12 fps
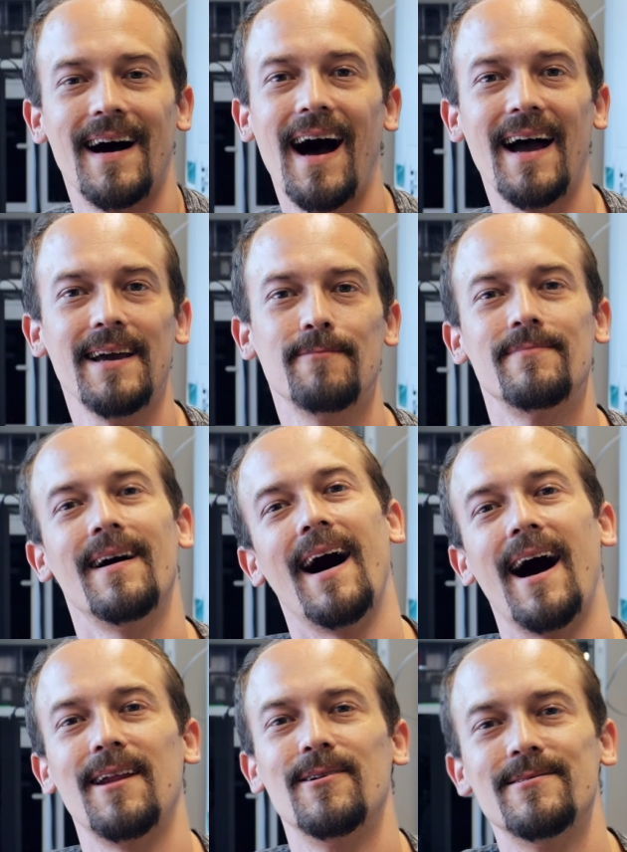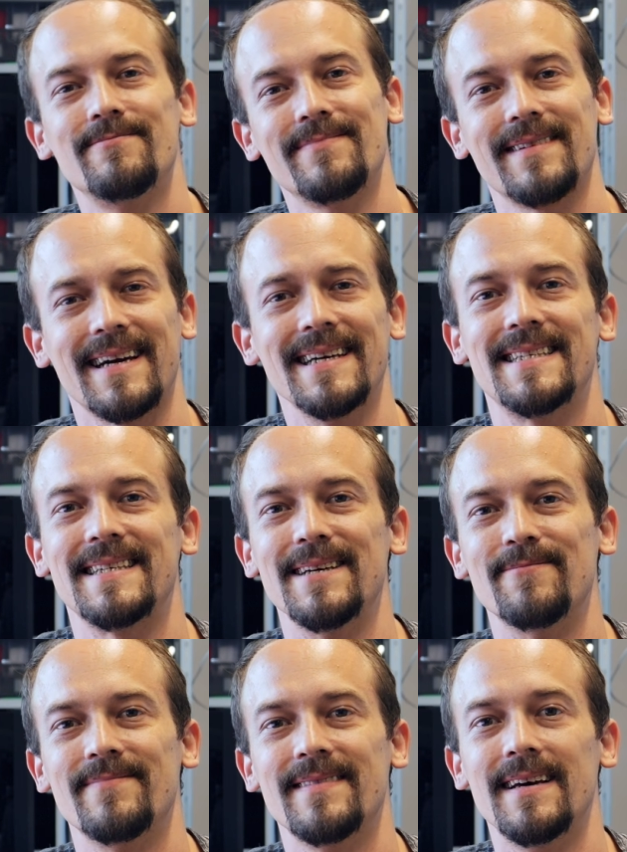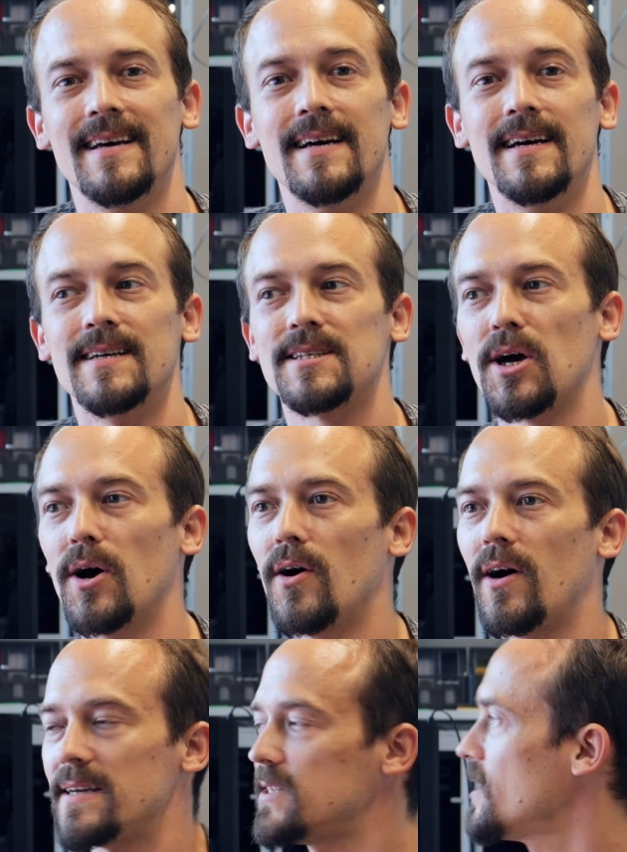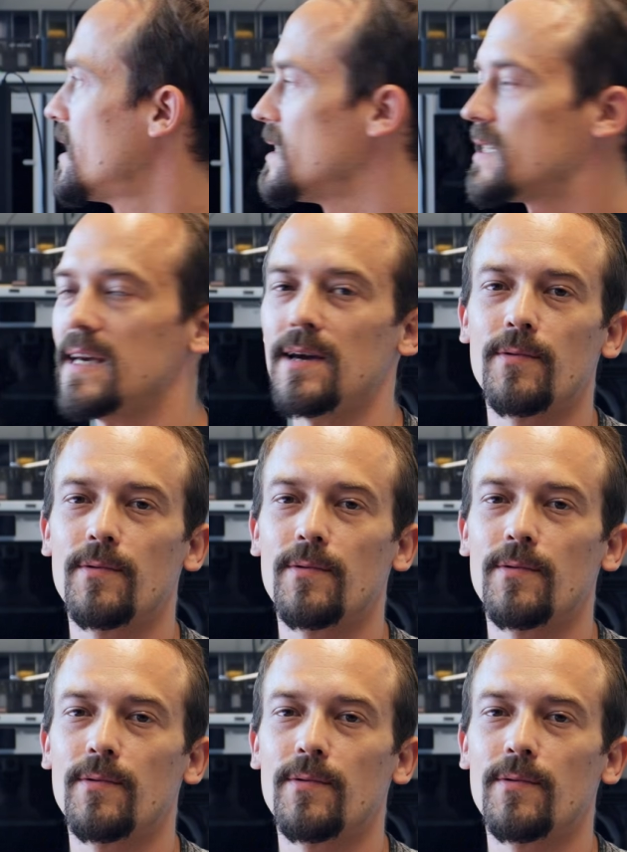Hi, hallo, grüezi. So as you can see,